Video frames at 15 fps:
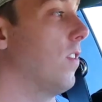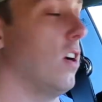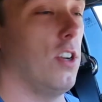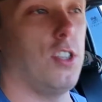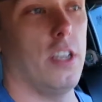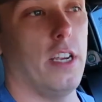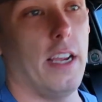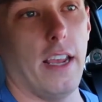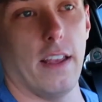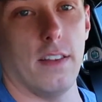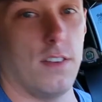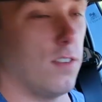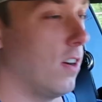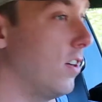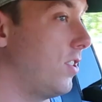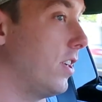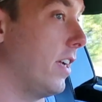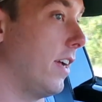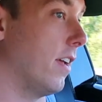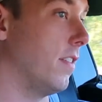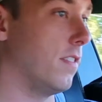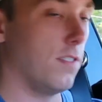searching and
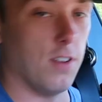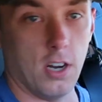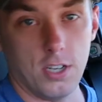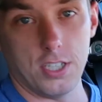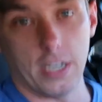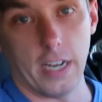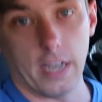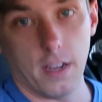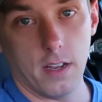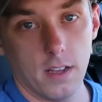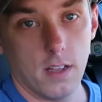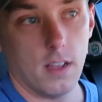searching and searching